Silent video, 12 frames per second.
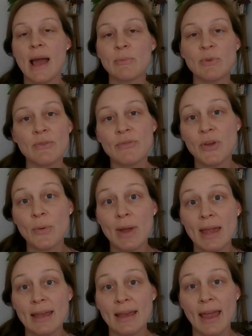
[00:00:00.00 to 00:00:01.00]
I'm
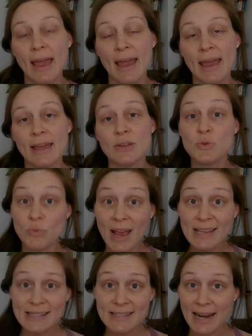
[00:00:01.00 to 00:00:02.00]
reviewing a
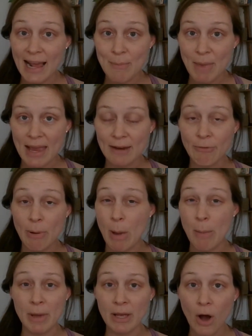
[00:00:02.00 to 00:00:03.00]
dress that I made from
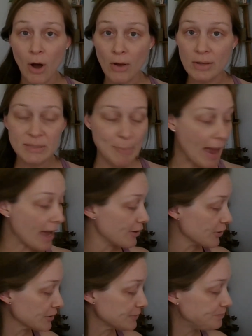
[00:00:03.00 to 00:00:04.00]
a McCall's
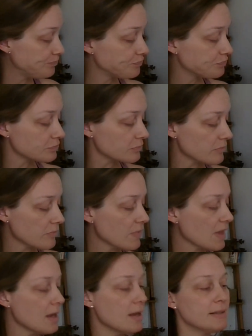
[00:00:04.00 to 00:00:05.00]
pattern.
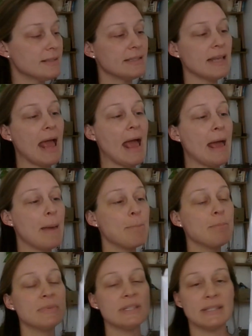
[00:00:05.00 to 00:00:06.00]
It's
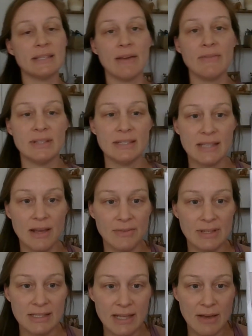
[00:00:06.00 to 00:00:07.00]

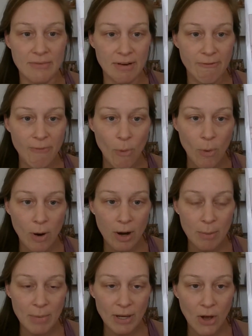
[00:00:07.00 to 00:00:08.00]
M7774
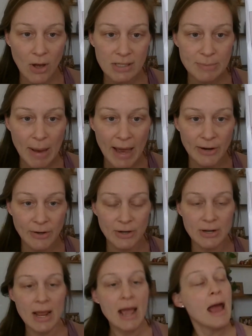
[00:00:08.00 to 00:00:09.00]
McCall's
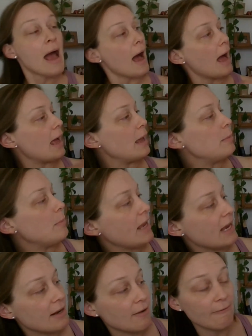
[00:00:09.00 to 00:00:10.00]
pattern. I
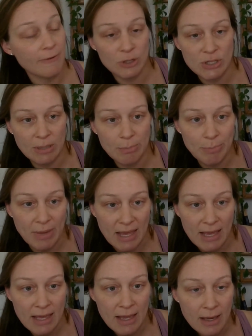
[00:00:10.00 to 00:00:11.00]
made version
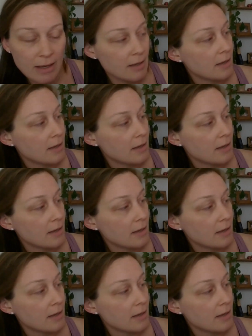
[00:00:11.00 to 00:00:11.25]
B.